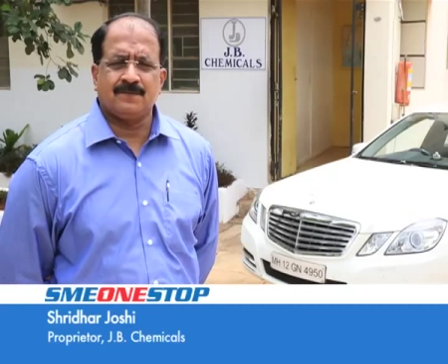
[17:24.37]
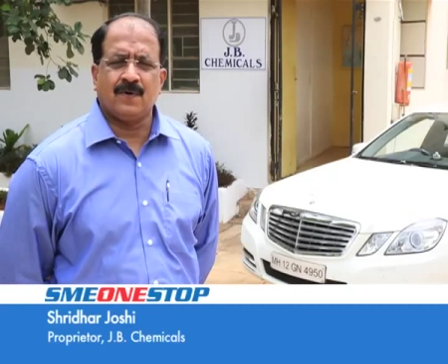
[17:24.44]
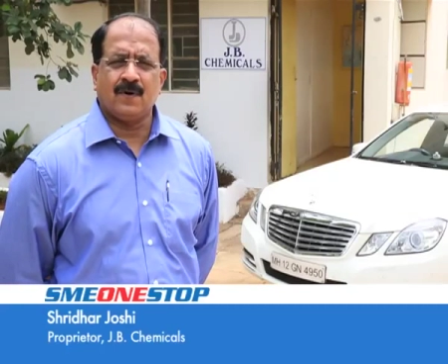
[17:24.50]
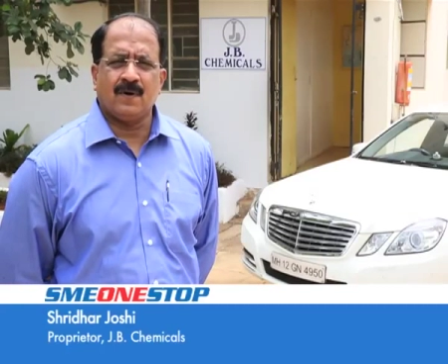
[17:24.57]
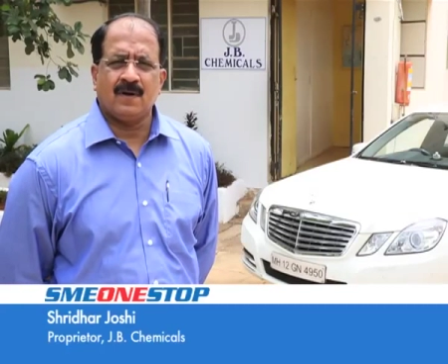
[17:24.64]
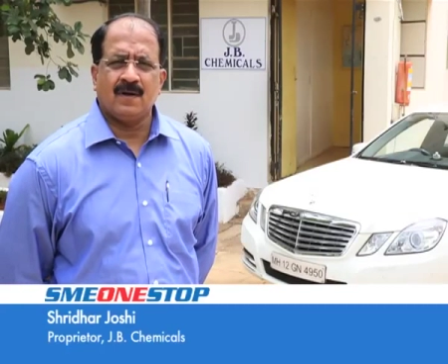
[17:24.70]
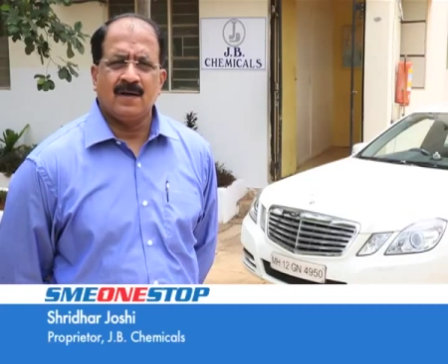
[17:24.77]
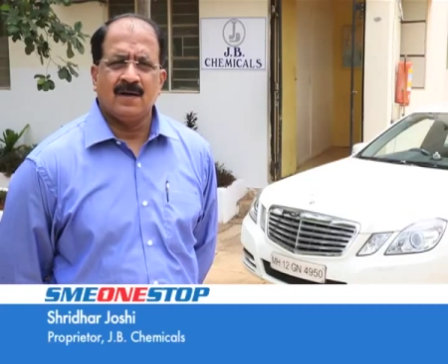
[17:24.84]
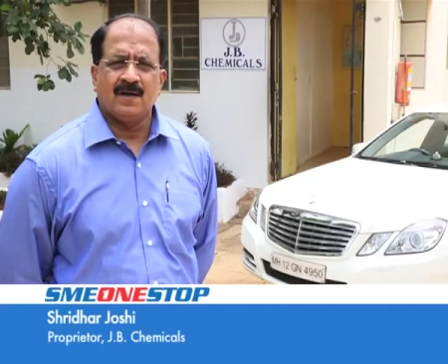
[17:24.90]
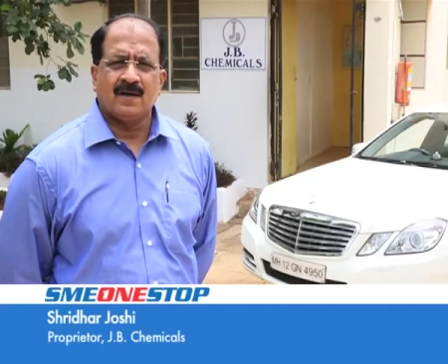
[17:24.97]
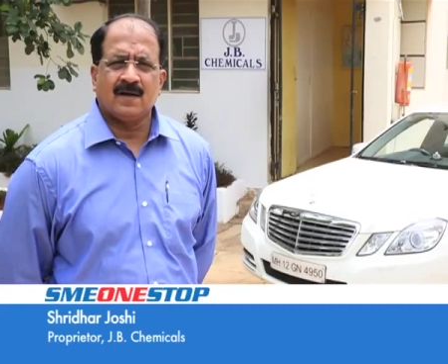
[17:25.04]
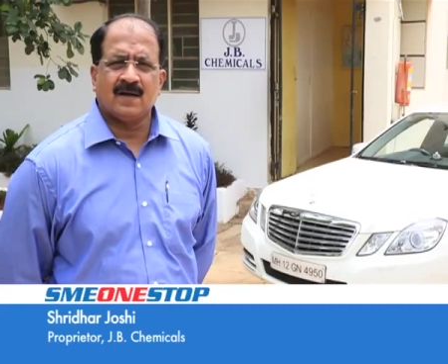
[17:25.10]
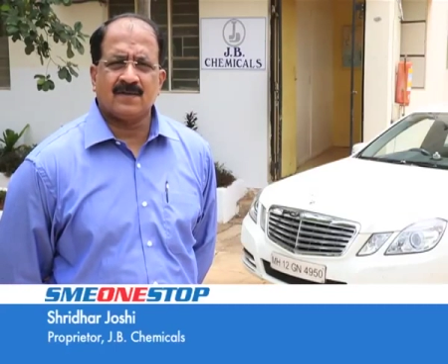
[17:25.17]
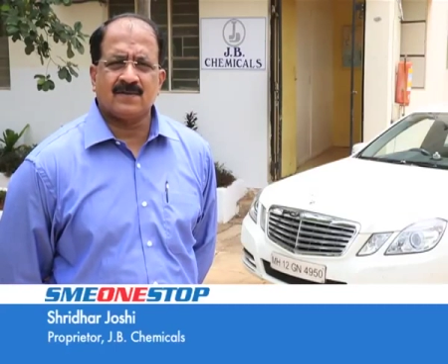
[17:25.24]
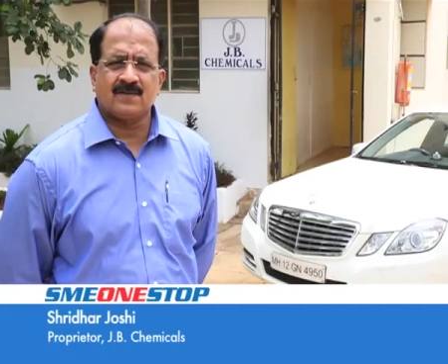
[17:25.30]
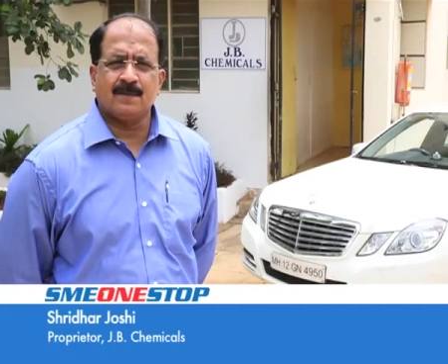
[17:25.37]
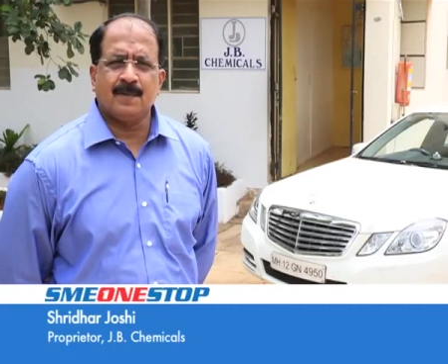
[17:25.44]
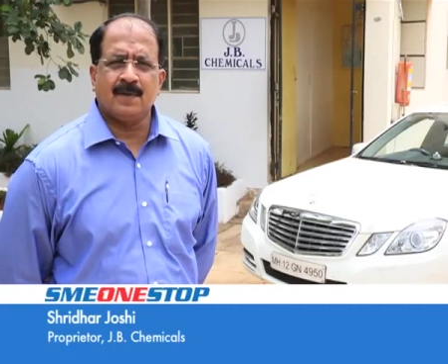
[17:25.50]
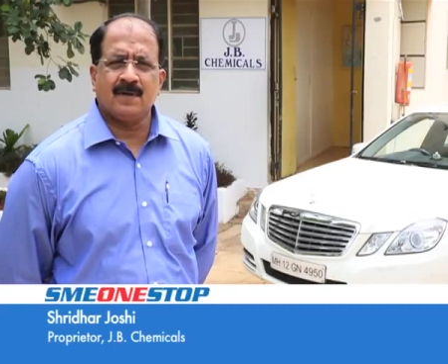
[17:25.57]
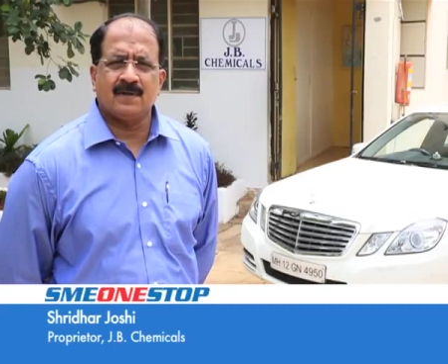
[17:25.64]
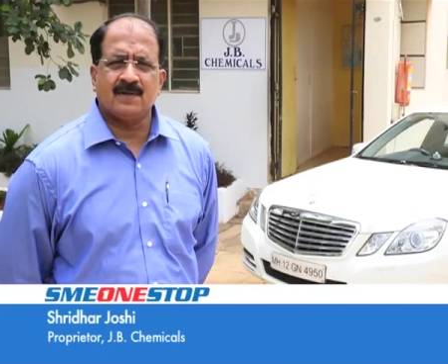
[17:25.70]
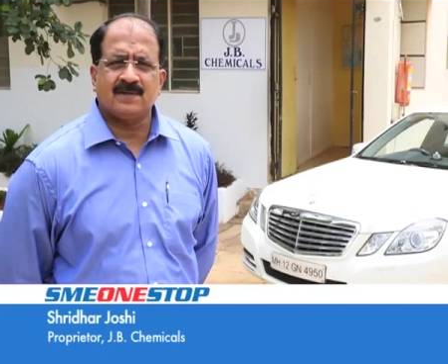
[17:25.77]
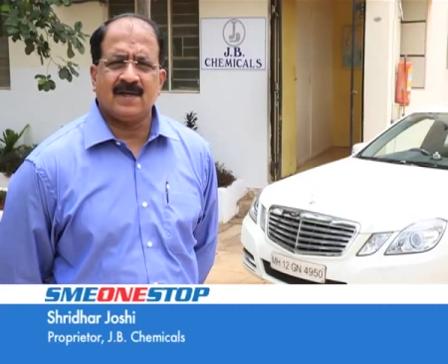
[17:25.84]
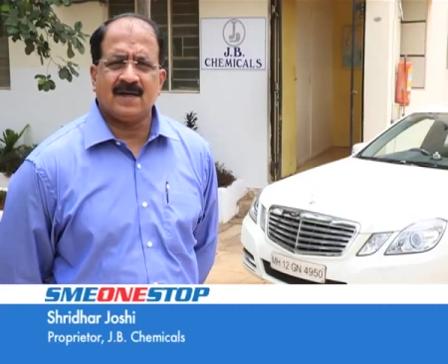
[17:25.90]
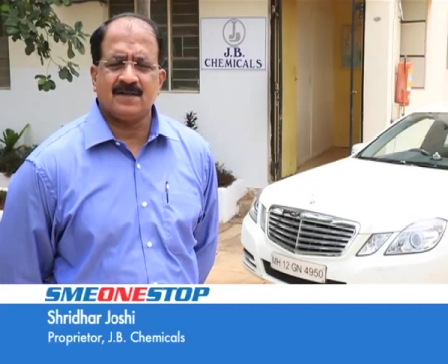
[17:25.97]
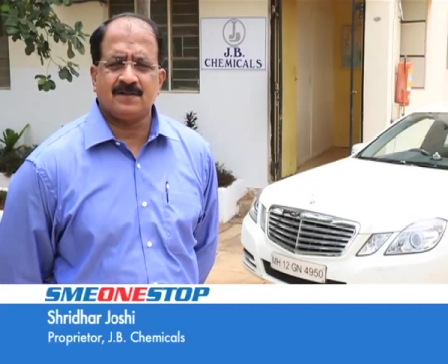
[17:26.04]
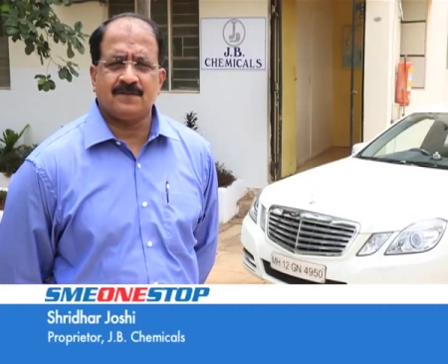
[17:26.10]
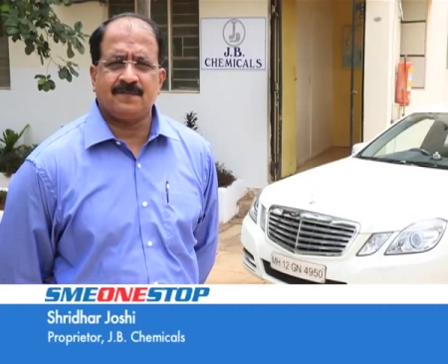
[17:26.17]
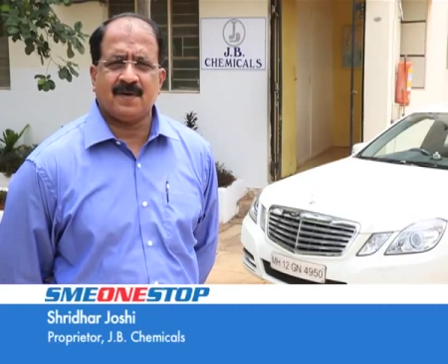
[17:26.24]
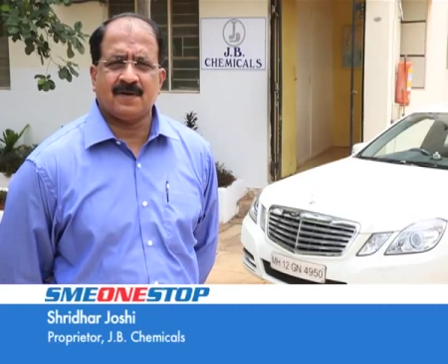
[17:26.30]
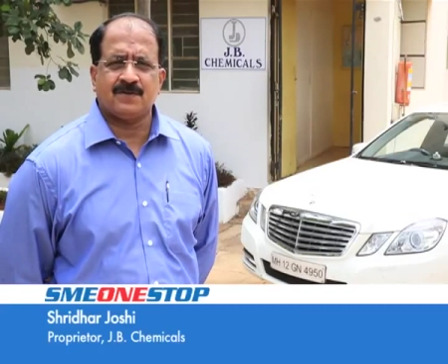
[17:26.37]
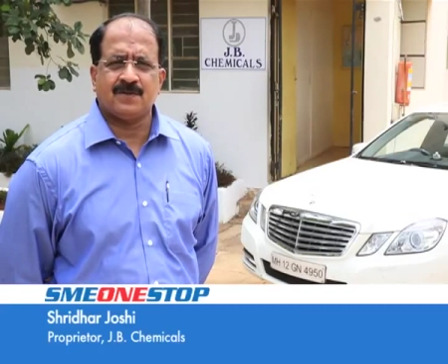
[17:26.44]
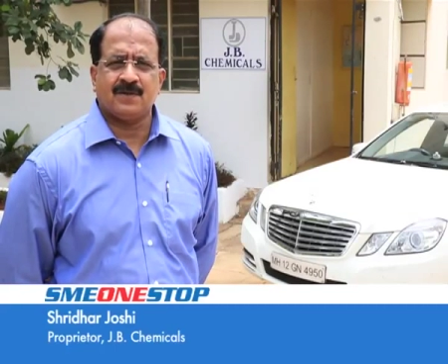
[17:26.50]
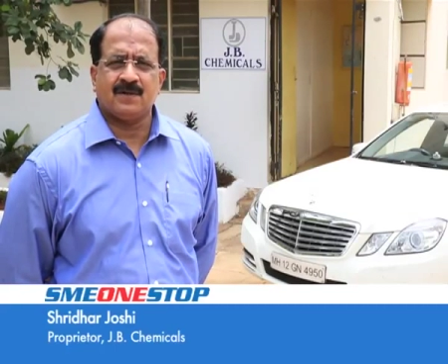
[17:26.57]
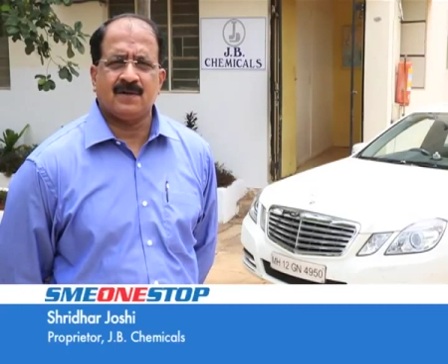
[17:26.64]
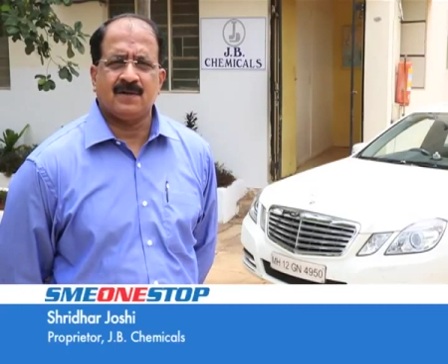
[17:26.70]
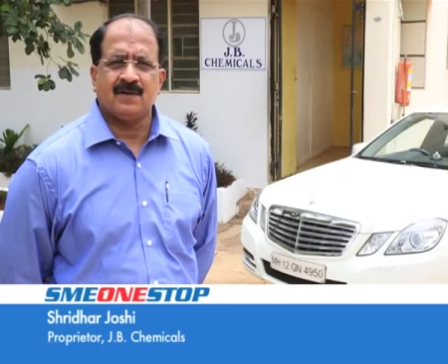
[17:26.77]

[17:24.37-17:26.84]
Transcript: for customer satisfaction.